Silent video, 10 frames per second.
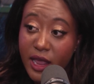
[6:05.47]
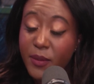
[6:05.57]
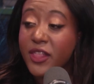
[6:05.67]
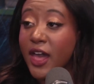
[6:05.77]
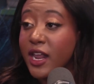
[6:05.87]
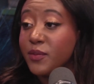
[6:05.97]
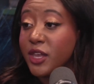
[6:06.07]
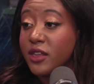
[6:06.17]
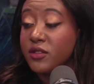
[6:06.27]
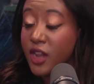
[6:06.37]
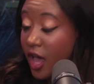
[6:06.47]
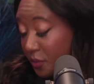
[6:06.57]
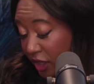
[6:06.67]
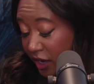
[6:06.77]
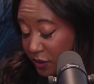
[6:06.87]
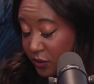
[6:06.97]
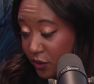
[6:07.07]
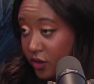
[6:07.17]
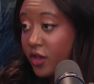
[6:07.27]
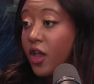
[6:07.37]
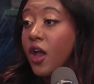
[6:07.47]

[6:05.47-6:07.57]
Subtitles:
and by that I mean non-Black people,